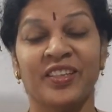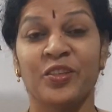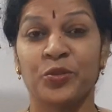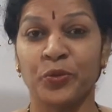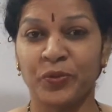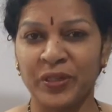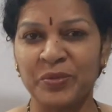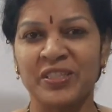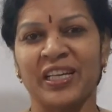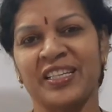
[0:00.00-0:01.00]
So from
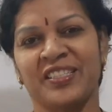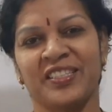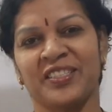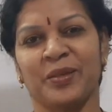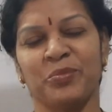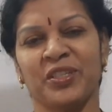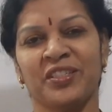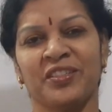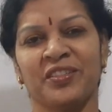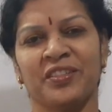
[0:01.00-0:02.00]
statistics
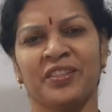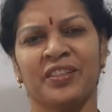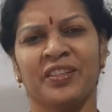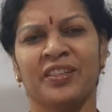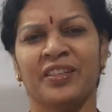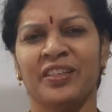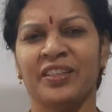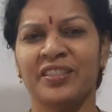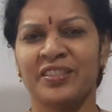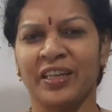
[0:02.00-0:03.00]
subject,
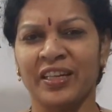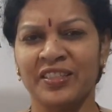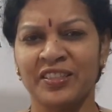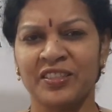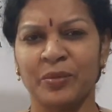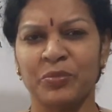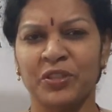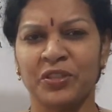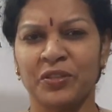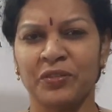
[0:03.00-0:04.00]
in statistics subject,